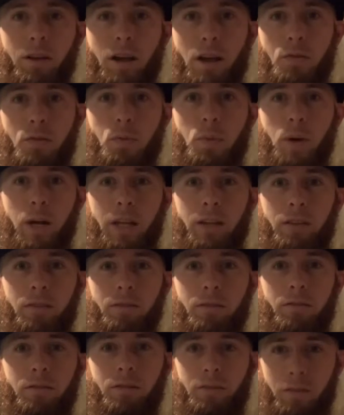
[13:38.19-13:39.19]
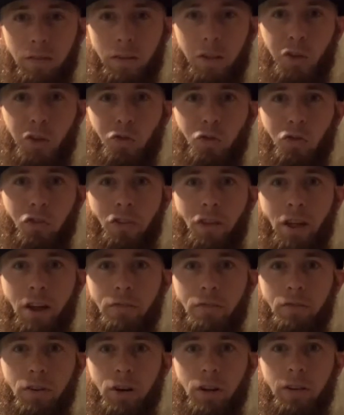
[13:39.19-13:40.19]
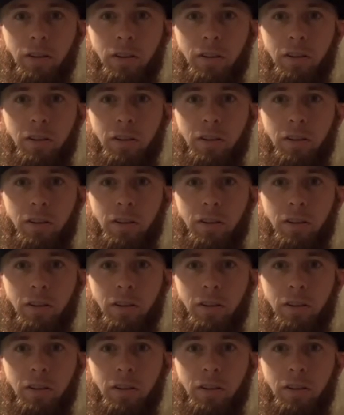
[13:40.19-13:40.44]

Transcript: everybody, this was a lot of fun.